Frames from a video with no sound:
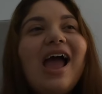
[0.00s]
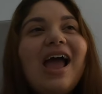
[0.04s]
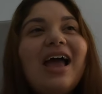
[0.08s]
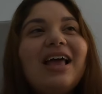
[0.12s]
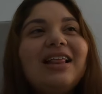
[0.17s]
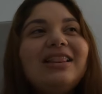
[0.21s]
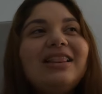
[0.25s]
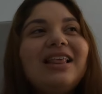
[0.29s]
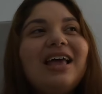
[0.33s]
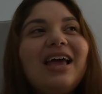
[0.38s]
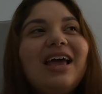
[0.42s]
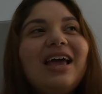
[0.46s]

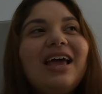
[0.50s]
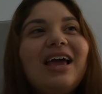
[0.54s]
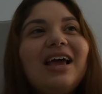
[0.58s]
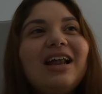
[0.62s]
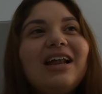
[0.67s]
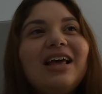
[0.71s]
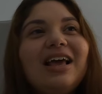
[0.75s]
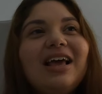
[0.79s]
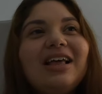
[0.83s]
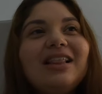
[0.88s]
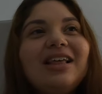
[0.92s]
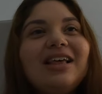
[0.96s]
and
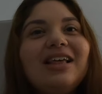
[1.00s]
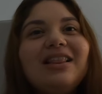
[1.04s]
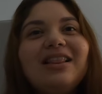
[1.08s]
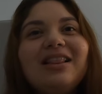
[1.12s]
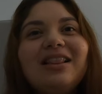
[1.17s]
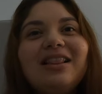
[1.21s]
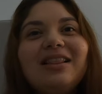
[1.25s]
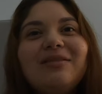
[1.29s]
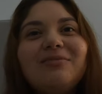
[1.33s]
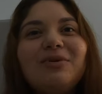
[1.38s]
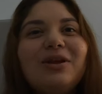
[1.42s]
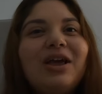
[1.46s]
then and
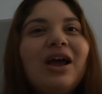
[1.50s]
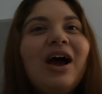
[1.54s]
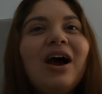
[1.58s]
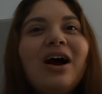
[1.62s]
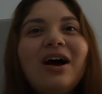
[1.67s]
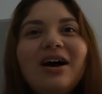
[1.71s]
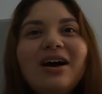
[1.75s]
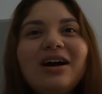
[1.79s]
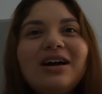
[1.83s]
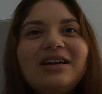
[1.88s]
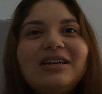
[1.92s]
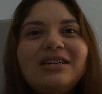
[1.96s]
then we
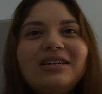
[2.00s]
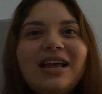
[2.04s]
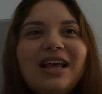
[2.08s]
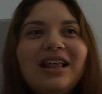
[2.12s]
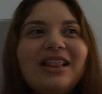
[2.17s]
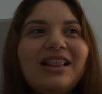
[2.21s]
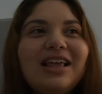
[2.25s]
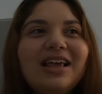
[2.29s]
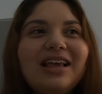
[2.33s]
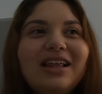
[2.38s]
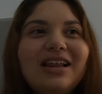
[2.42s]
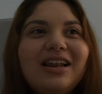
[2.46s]
hugged
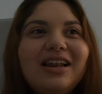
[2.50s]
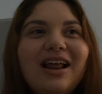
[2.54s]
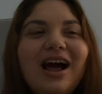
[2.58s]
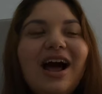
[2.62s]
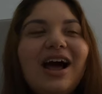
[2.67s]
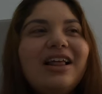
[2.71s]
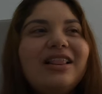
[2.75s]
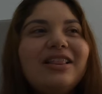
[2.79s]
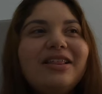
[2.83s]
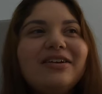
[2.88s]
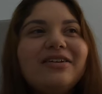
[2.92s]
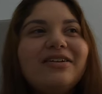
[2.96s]
and then
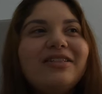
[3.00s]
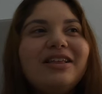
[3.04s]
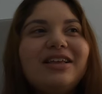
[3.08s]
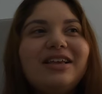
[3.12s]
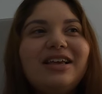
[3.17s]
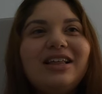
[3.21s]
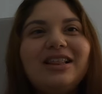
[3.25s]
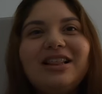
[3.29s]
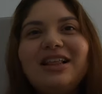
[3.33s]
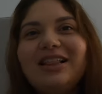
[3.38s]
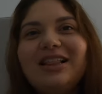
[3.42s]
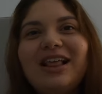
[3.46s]
I
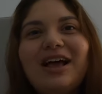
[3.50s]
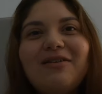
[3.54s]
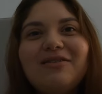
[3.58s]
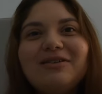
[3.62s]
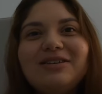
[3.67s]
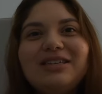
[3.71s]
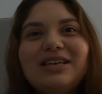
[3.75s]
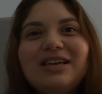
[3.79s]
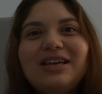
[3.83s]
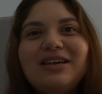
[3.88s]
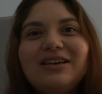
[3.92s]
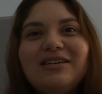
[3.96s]
literally and then that
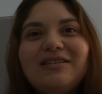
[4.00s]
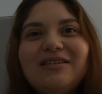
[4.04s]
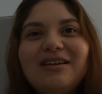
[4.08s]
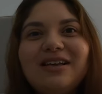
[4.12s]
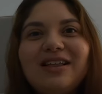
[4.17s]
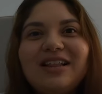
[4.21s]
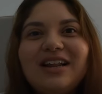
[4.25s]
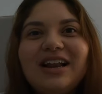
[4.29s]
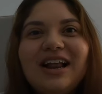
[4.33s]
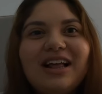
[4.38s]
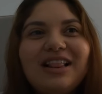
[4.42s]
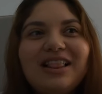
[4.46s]
was it
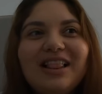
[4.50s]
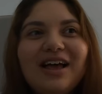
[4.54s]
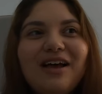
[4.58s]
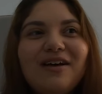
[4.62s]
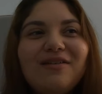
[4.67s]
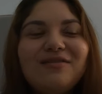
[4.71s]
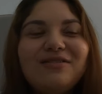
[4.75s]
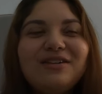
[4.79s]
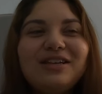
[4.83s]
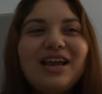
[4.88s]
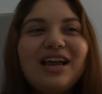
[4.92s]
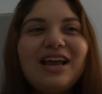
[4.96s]
and then I
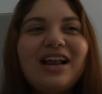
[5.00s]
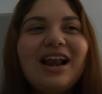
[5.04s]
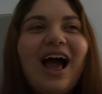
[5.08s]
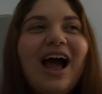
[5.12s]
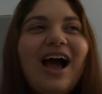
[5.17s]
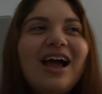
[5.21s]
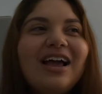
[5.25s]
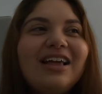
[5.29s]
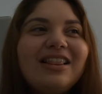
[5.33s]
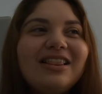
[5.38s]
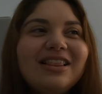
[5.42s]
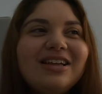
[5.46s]
left and
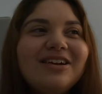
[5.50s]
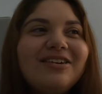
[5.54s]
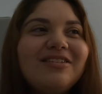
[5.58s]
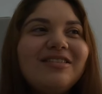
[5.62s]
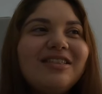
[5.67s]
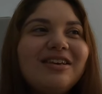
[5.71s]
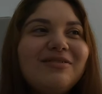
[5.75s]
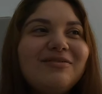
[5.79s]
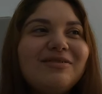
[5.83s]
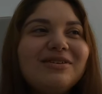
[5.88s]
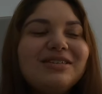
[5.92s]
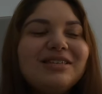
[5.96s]
I
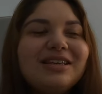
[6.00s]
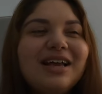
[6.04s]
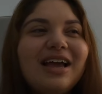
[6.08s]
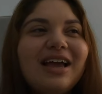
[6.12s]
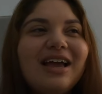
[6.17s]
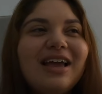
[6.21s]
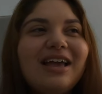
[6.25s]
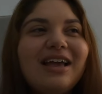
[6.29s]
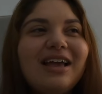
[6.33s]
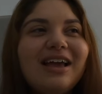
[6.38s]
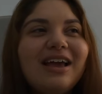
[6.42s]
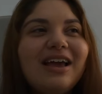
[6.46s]
literally was
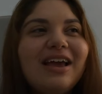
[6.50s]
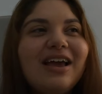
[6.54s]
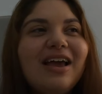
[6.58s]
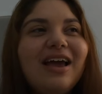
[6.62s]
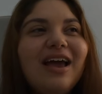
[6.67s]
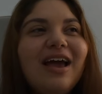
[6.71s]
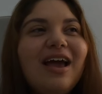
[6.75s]
like